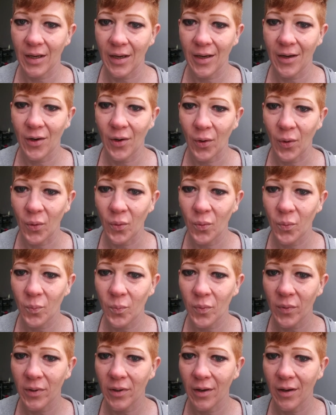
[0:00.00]

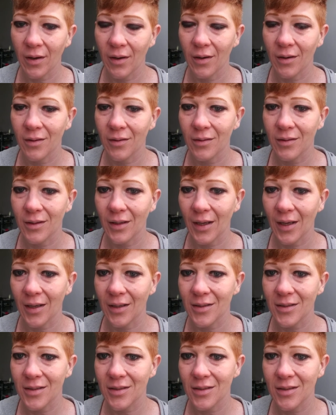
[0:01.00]
hope
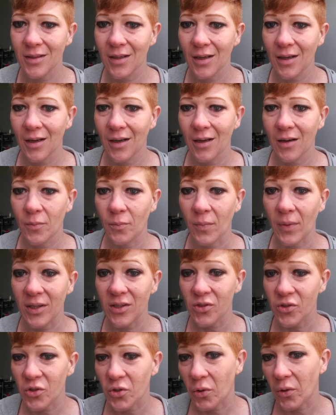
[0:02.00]
that my
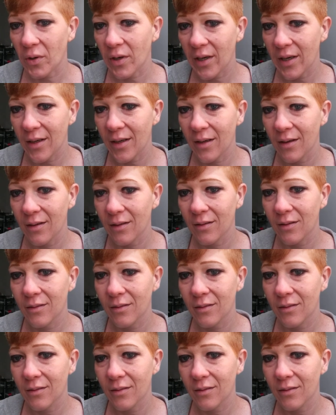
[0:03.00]
story